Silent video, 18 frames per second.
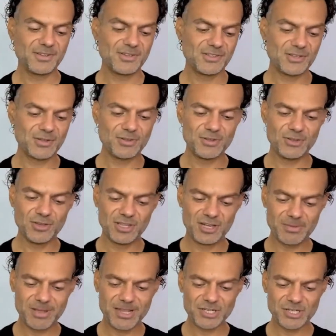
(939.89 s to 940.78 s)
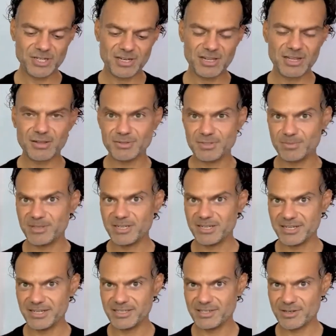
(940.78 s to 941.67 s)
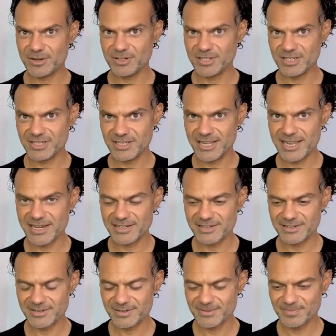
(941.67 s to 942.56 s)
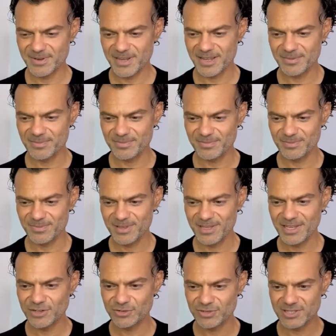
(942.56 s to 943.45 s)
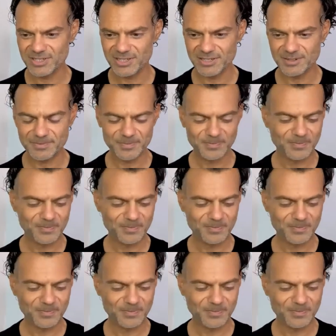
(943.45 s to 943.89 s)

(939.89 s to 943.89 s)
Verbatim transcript: So you can imagine I was immediately starting to get um, interested.